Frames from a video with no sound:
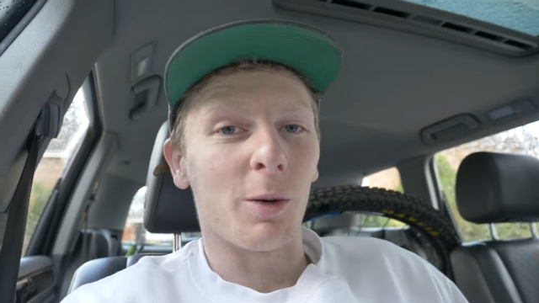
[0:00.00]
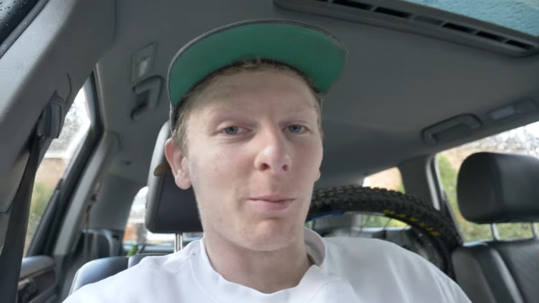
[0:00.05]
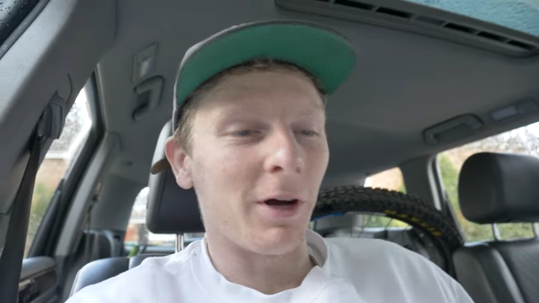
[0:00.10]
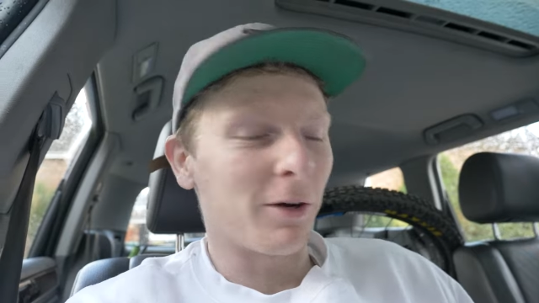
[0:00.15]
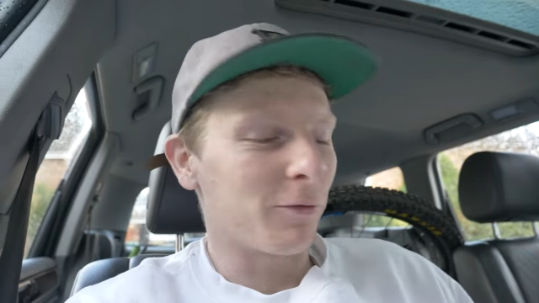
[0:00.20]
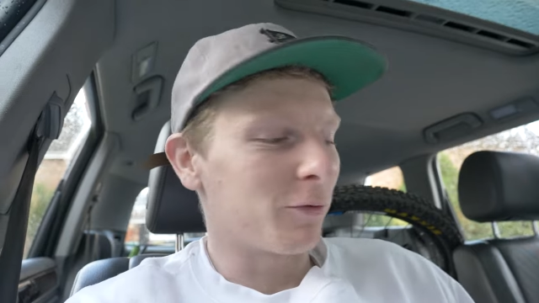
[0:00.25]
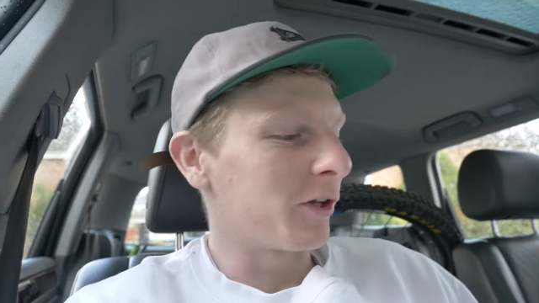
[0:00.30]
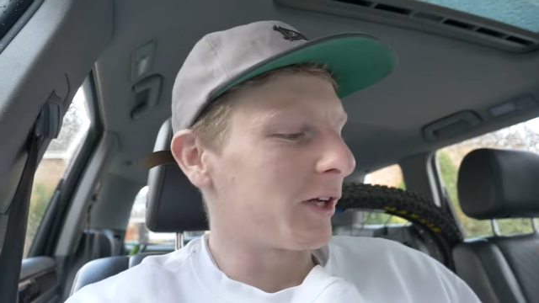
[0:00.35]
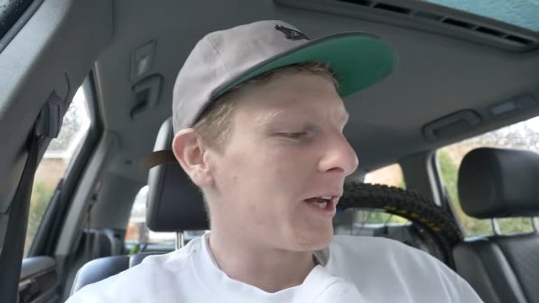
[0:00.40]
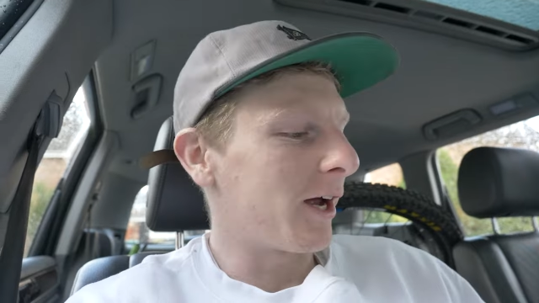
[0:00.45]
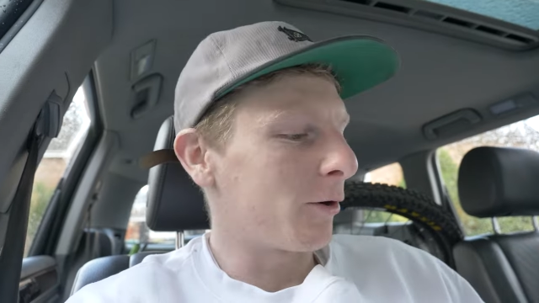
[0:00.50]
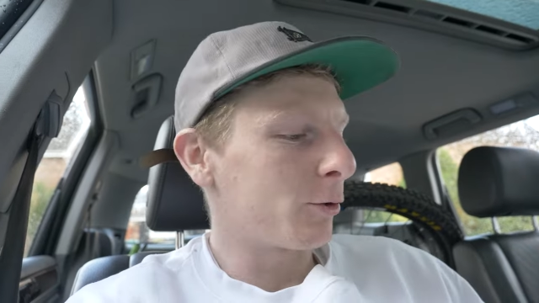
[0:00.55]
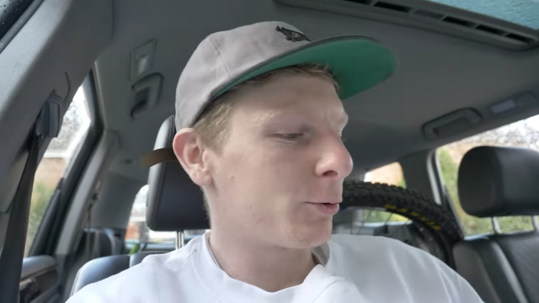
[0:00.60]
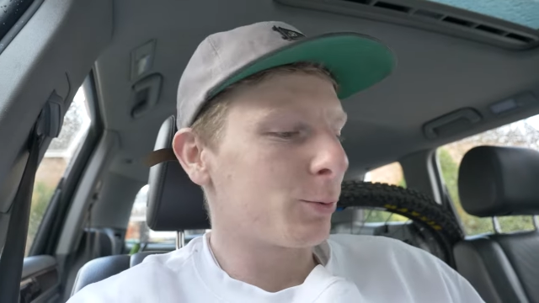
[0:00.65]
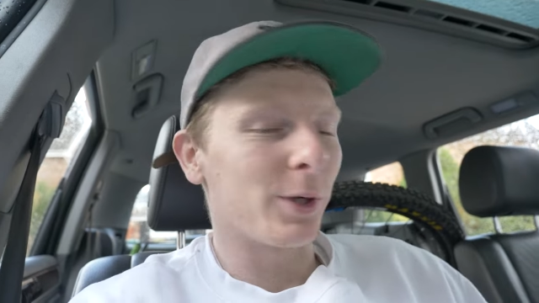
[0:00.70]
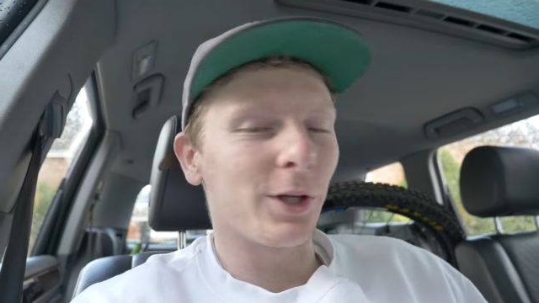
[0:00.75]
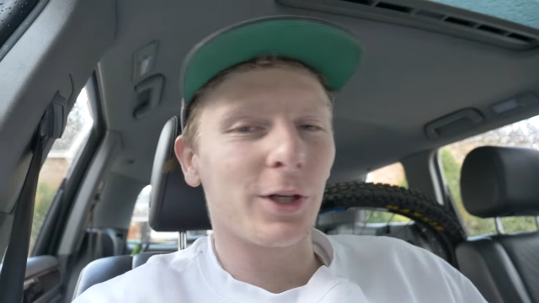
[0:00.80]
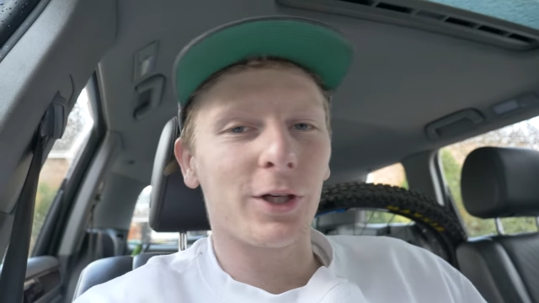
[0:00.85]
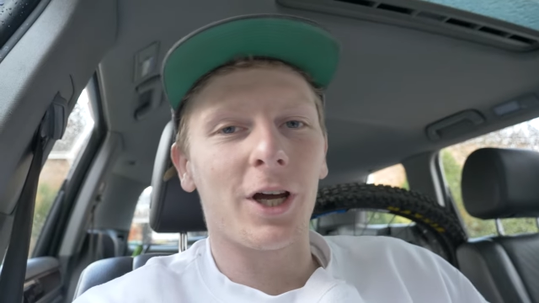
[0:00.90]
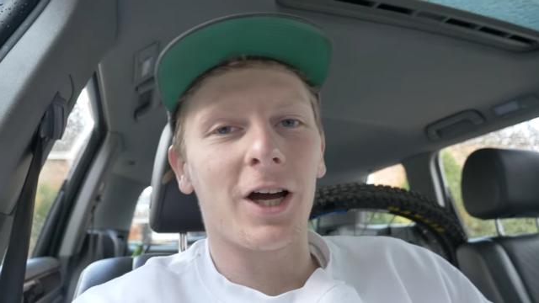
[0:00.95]
got back from the garage
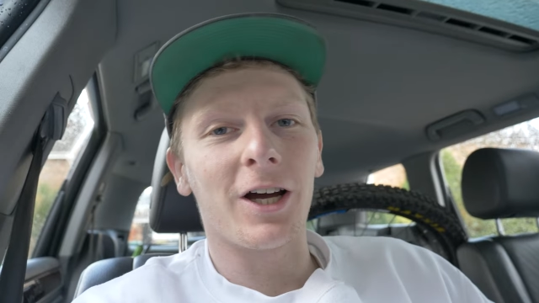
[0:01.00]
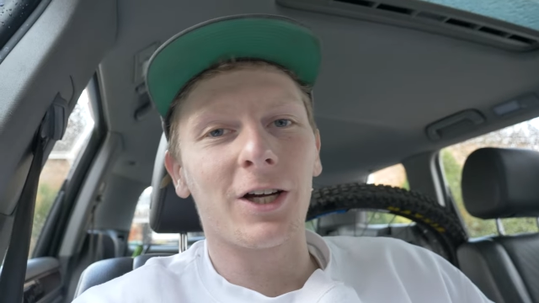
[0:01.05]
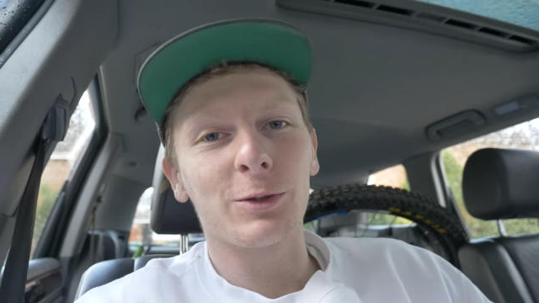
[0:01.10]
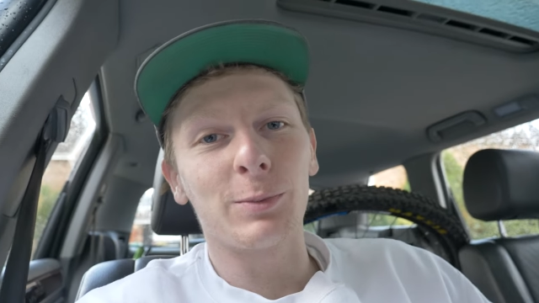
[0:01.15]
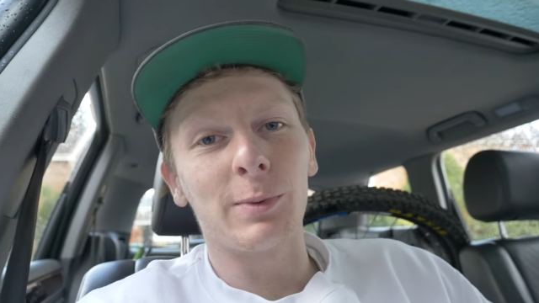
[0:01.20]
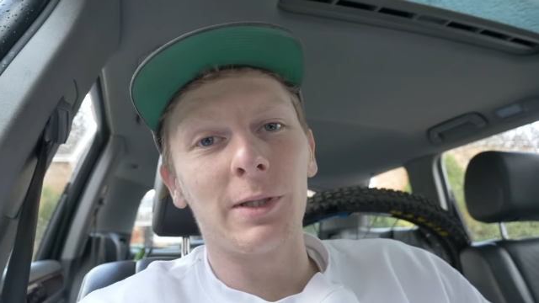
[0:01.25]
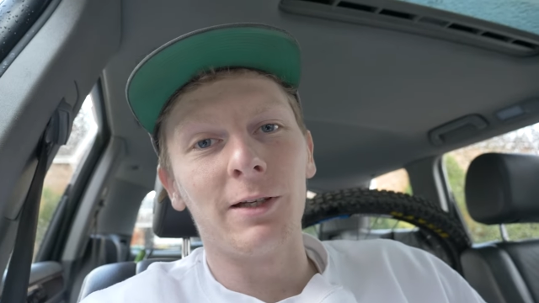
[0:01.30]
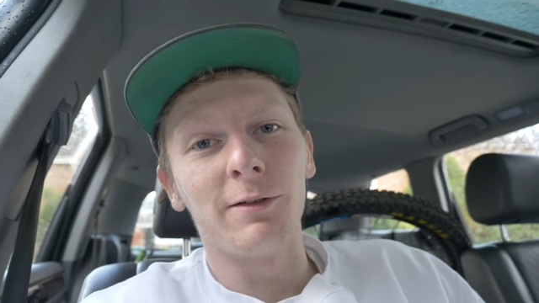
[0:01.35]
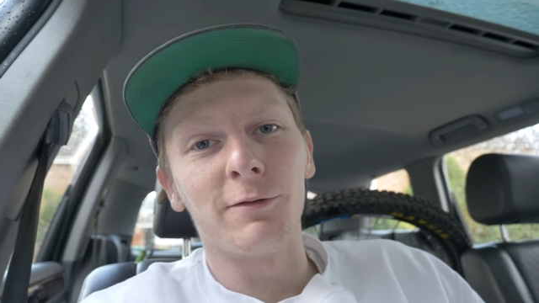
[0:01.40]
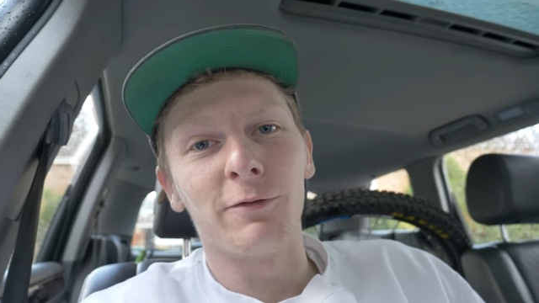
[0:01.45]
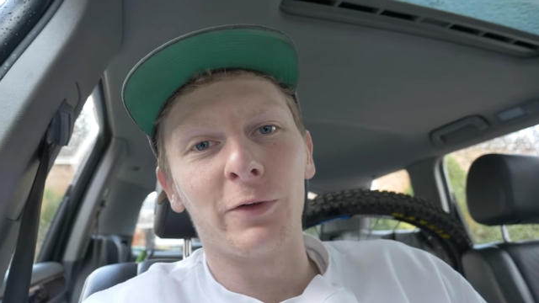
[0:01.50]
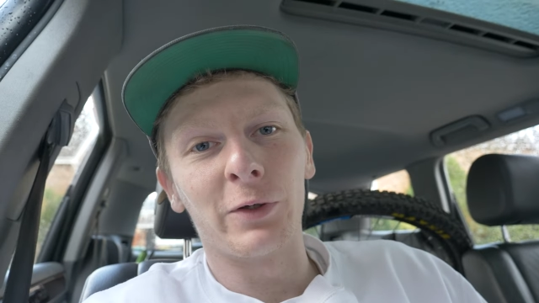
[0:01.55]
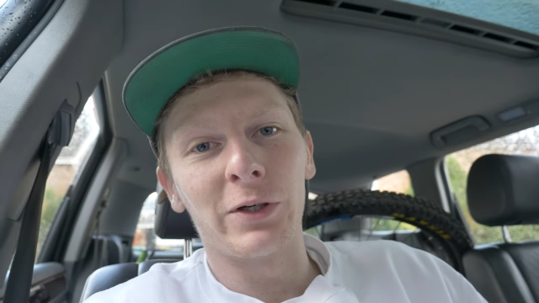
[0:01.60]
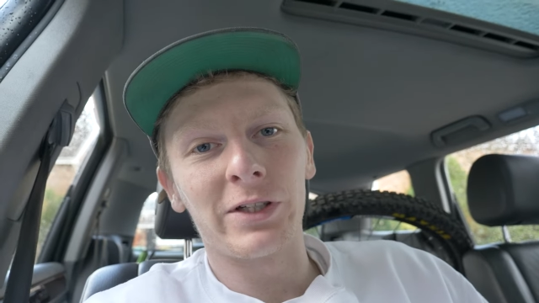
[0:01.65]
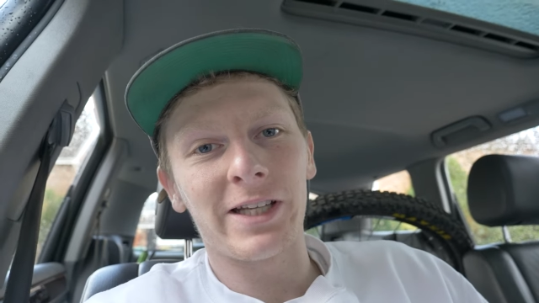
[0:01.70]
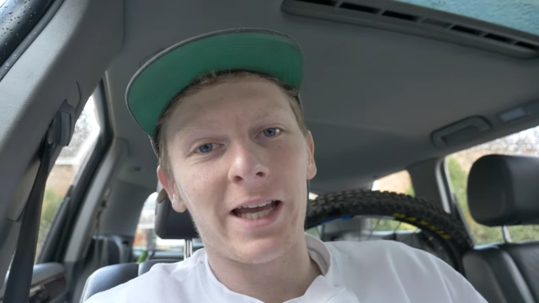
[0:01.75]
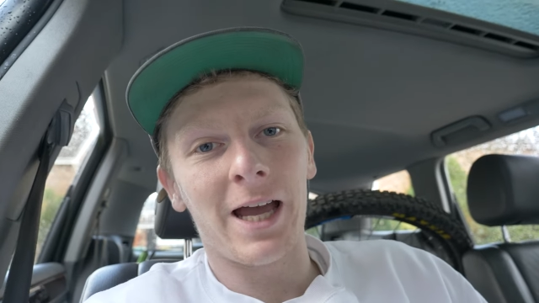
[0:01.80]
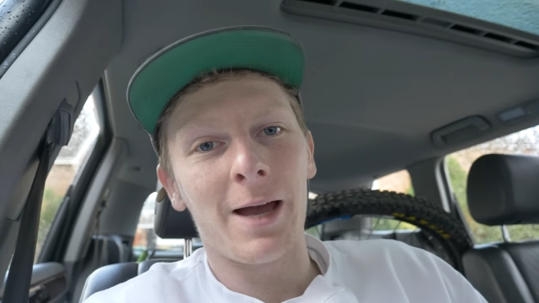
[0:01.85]
where the car's been in for its